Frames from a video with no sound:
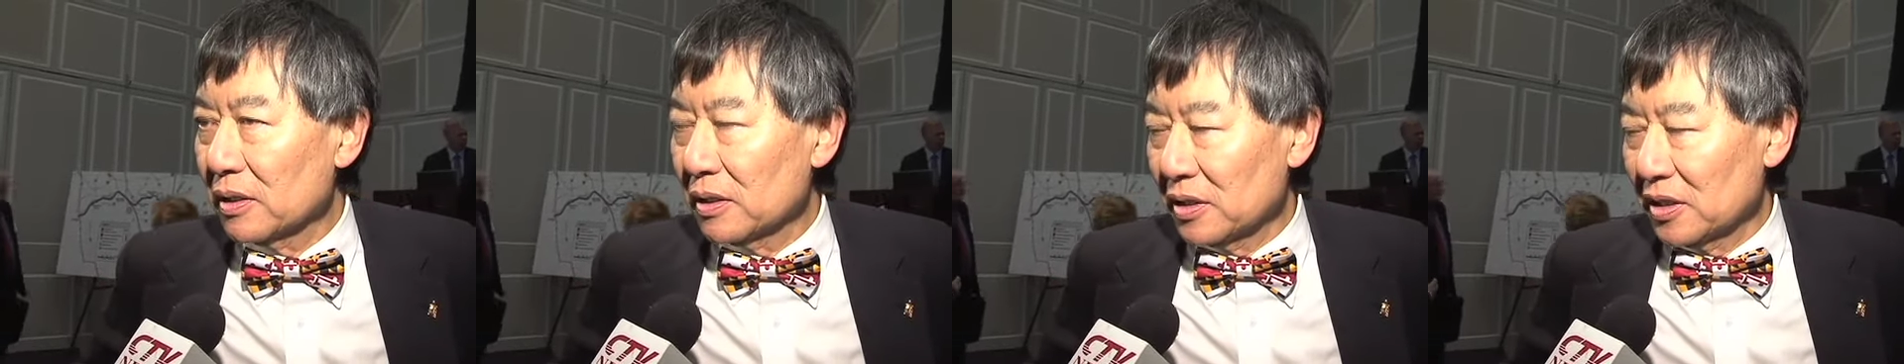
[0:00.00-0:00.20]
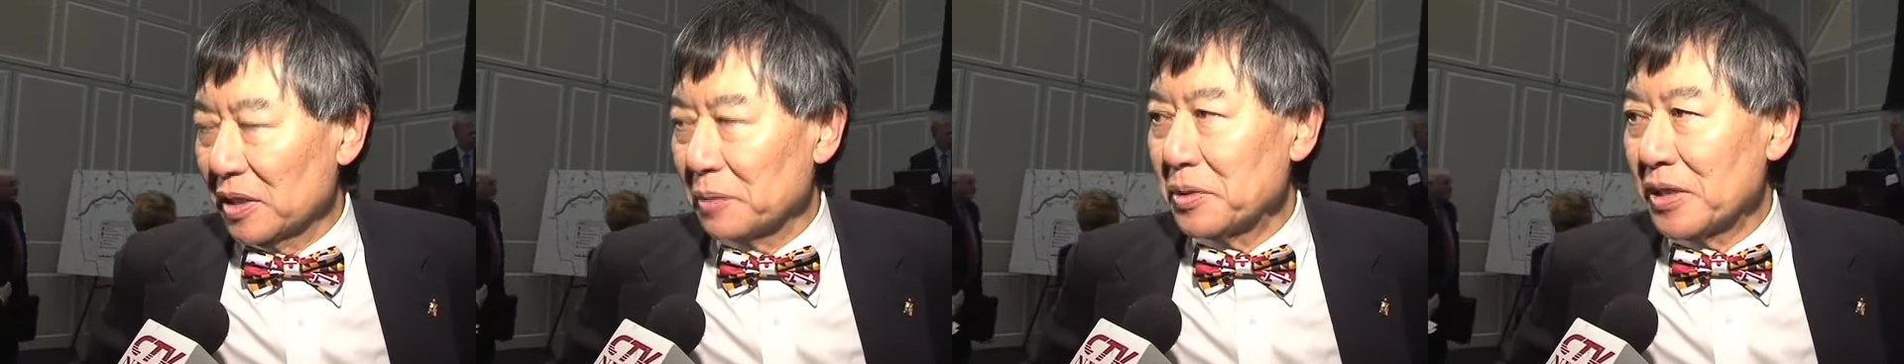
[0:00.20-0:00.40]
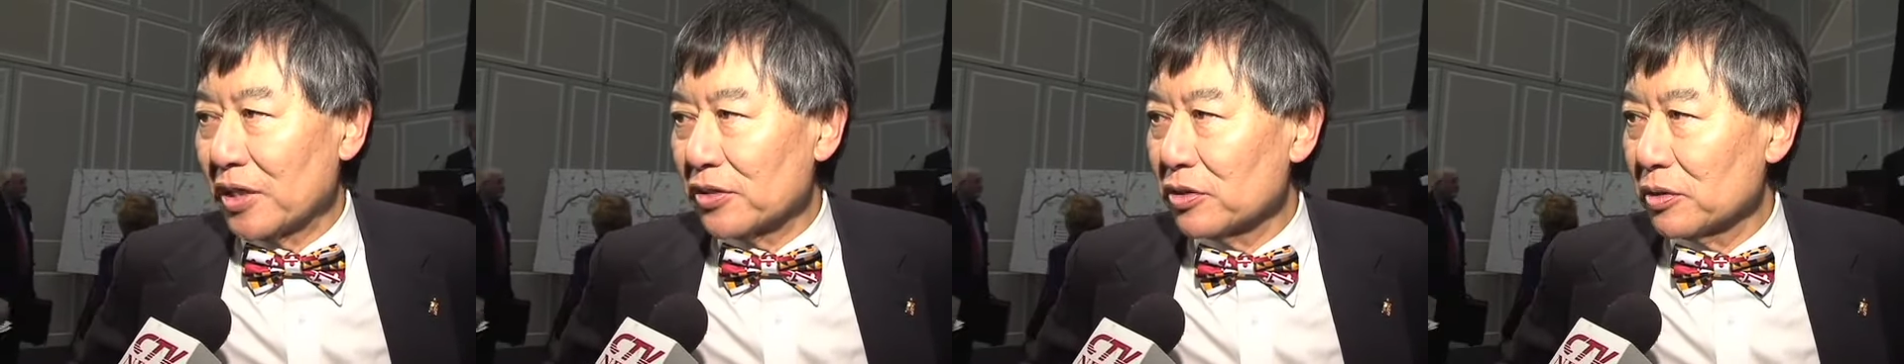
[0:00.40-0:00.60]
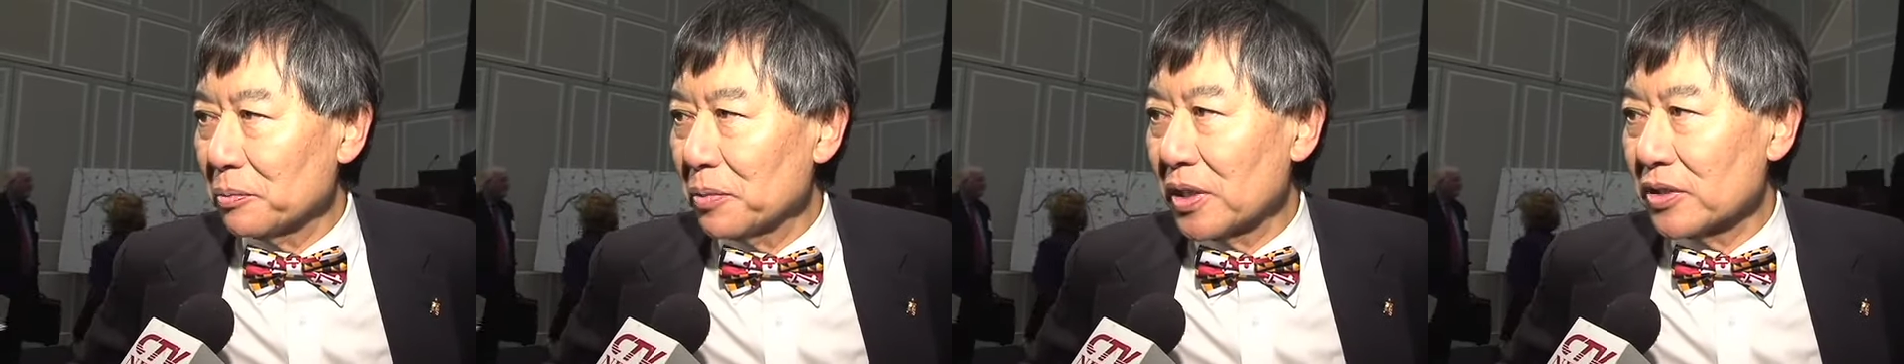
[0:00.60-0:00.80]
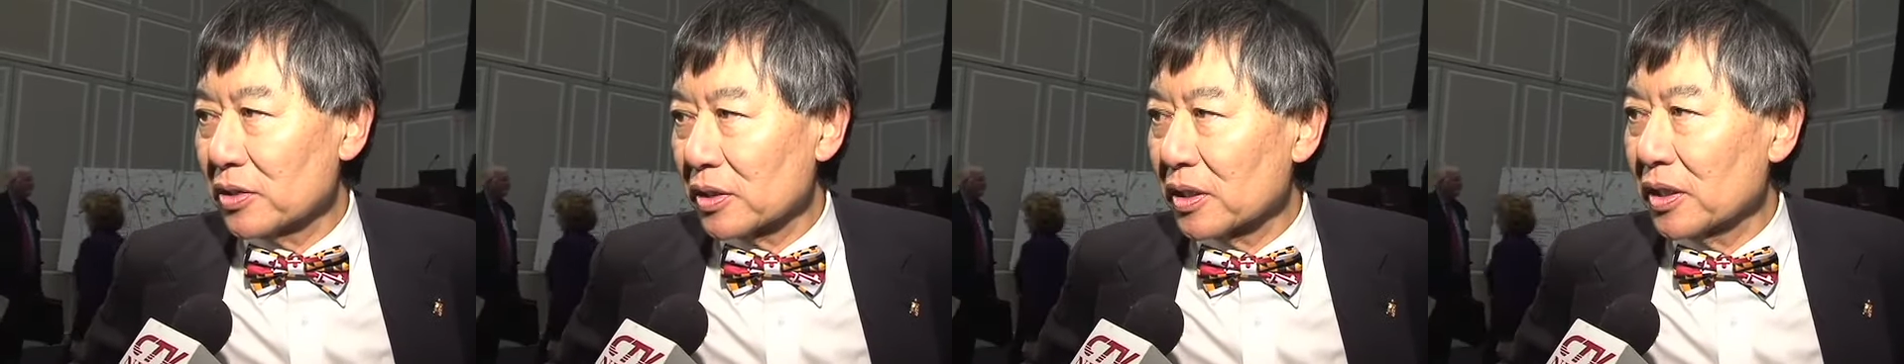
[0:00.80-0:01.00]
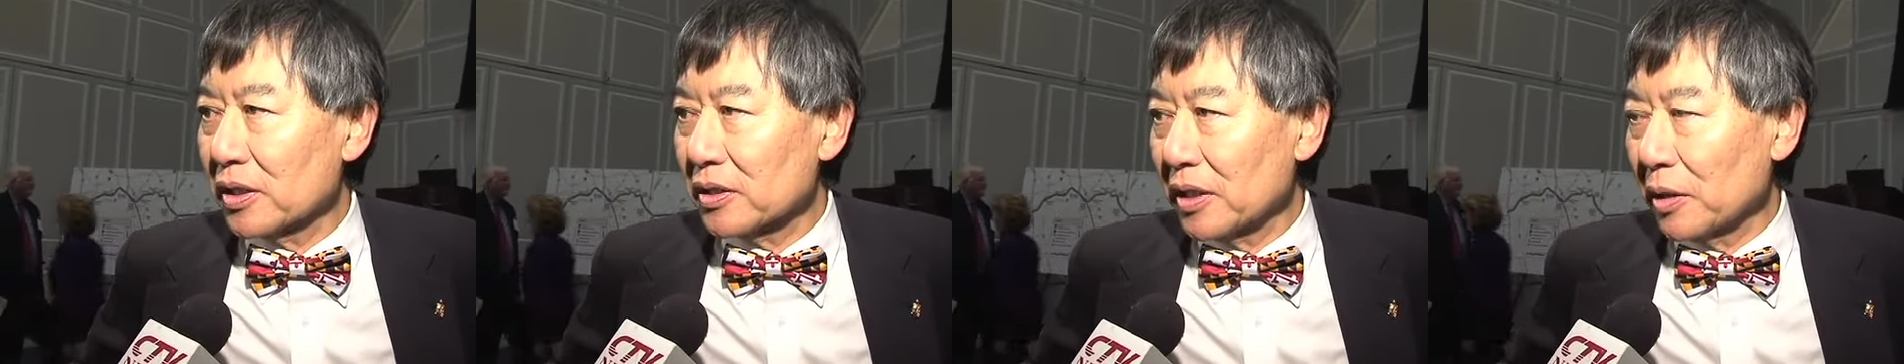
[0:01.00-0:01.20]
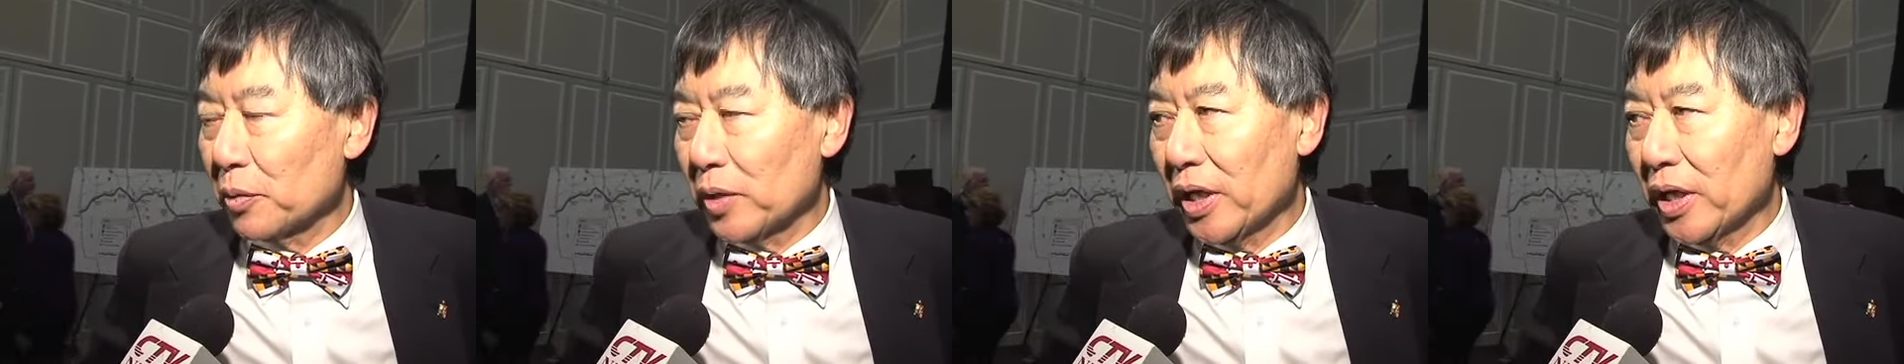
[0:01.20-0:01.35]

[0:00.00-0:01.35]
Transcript: substantial budget cut that